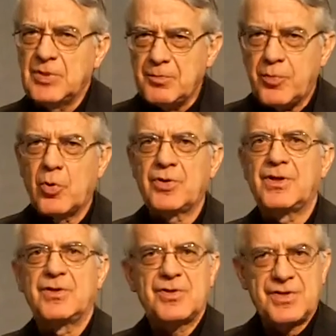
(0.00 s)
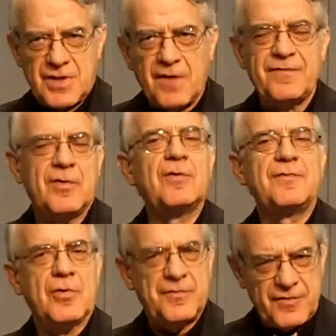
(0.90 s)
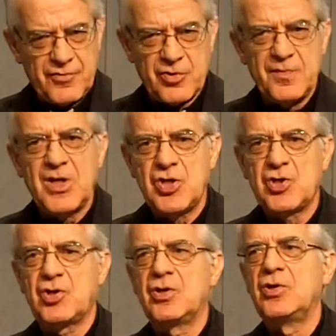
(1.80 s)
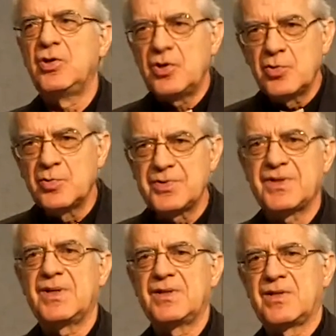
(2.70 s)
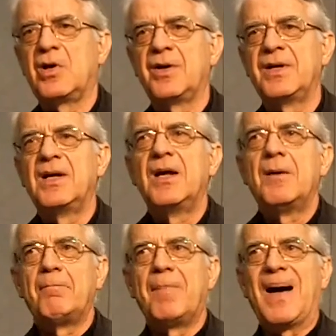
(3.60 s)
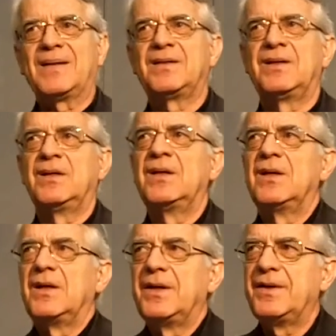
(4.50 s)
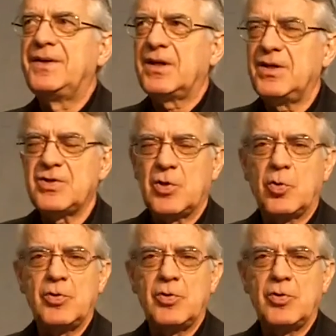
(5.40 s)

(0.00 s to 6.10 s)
important stuff of information, news and so on, but there is